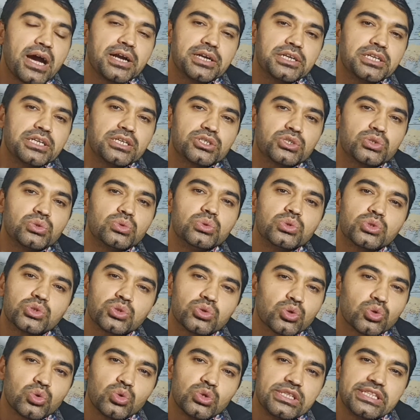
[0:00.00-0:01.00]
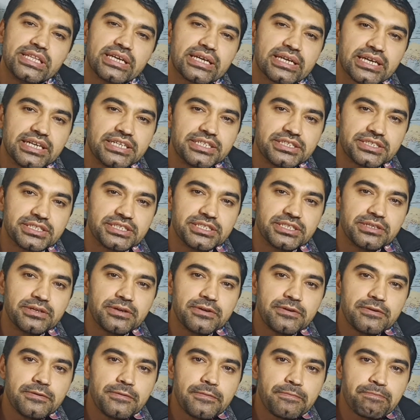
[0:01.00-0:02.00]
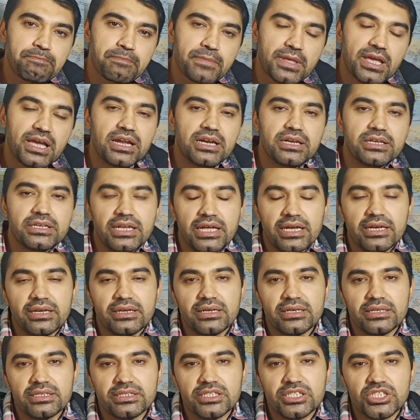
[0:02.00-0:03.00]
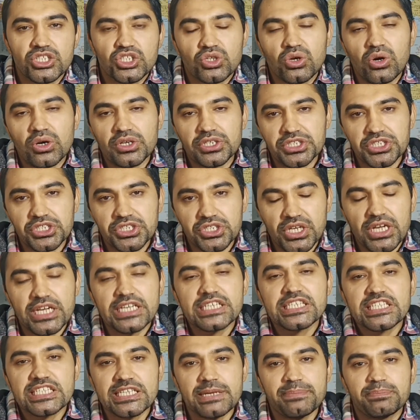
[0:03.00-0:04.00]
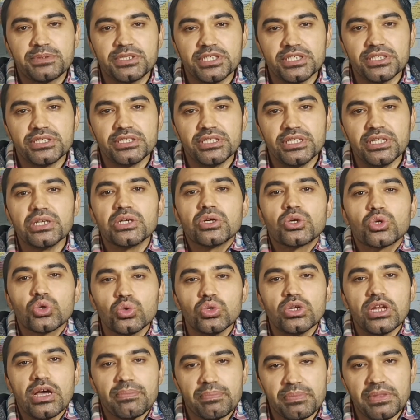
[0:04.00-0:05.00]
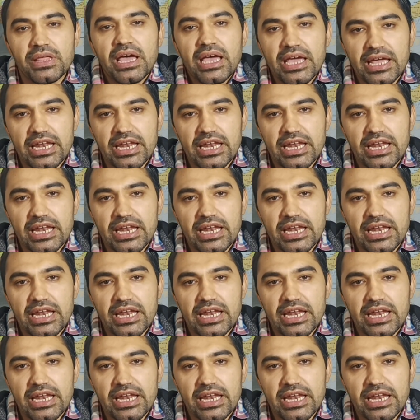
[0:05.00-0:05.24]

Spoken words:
order to rule the country. And the Scottish accepted the rule of the